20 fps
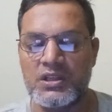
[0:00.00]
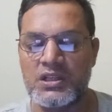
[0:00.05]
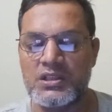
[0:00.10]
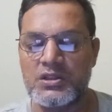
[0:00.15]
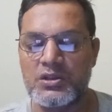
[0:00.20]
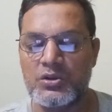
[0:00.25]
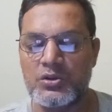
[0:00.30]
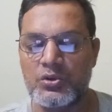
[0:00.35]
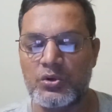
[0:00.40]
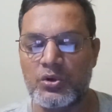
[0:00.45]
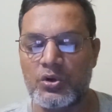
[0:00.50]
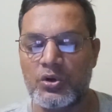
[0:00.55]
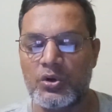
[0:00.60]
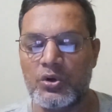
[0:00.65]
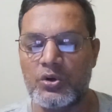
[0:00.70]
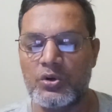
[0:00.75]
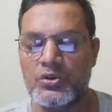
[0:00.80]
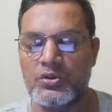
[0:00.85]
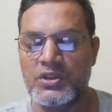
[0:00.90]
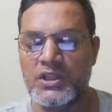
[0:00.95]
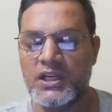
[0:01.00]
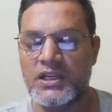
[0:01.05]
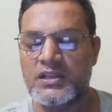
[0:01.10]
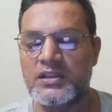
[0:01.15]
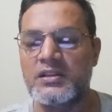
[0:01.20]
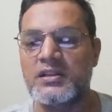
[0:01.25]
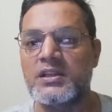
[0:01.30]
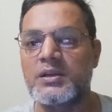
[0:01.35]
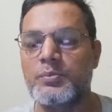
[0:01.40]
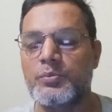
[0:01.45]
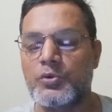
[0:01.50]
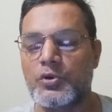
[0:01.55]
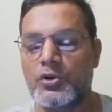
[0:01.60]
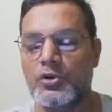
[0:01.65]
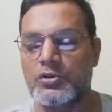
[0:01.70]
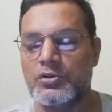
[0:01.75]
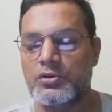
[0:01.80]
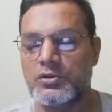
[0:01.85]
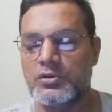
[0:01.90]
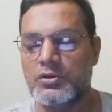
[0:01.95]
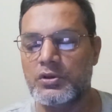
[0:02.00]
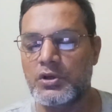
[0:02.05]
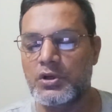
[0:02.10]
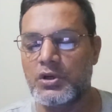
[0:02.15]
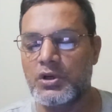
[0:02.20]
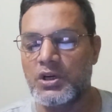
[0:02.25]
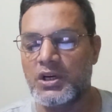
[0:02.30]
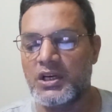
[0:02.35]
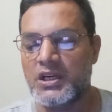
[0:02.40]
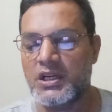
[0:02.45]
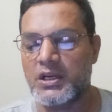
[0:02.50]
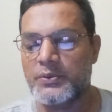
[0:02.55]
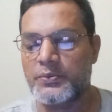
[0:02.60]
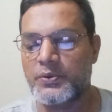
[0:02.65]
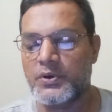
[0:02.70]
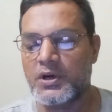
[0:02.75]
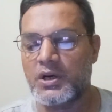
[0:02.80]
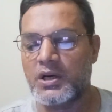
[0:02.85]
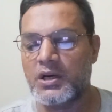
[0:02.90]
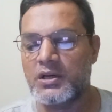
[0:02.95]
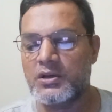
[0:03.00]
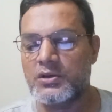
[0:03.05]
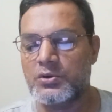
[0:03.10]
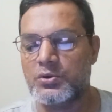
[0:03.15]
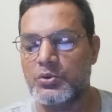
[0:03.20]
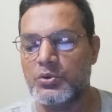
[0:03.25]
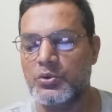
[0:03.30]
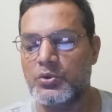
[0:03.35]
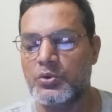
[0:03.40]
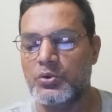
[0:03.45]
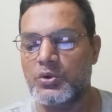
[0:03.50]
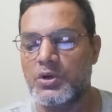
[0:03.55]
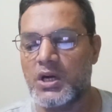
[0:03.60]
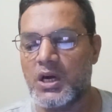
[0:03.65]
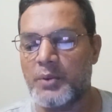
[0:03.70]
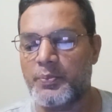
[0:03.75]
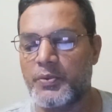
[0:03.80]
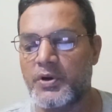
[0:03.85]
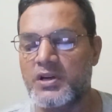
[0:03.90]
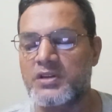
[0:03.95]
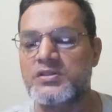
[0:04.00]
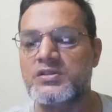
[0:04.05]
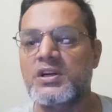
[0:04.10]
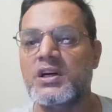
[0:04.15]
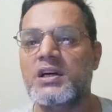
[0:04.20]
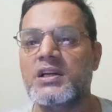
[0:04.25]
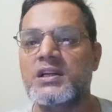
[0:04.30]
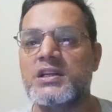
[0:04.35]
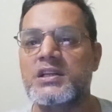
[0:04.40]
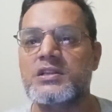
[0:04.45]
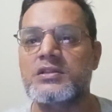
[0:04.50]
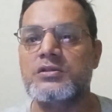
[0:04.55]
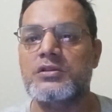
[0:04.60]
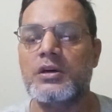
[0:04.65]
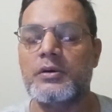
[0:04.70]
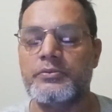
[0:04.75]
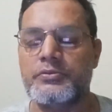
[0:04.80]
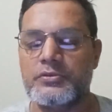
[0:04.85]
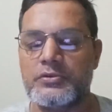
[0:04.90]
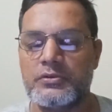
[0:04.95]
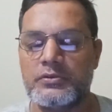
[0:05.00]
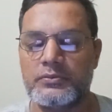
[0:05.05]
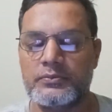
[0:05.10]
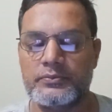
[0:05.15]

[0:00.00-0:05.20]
Just know that they both refer to aperture stops.